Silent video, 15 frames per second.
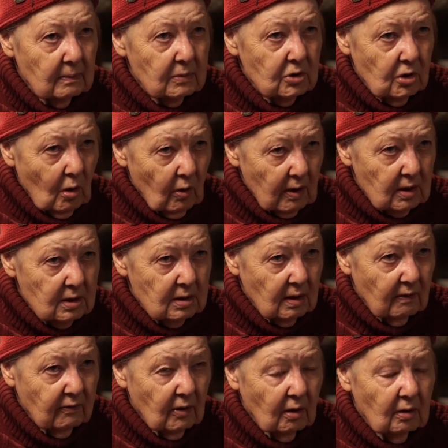stories
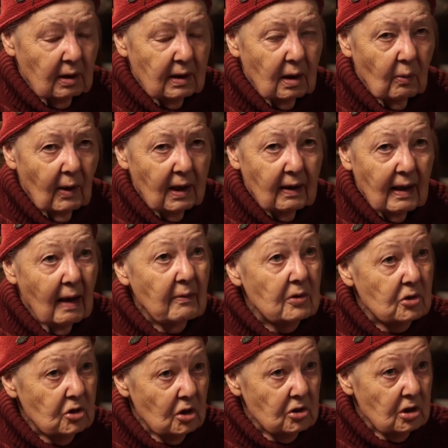of Kundalini Awakening. That
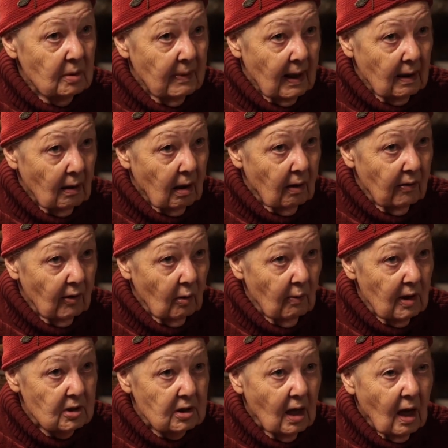was just about all there
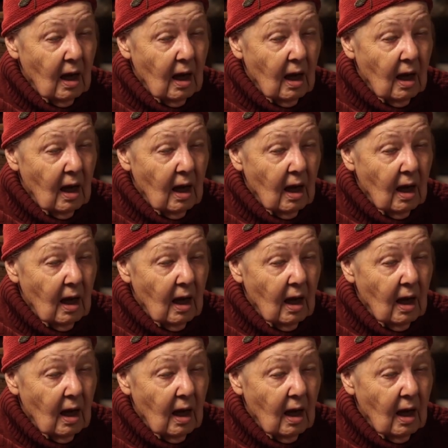was.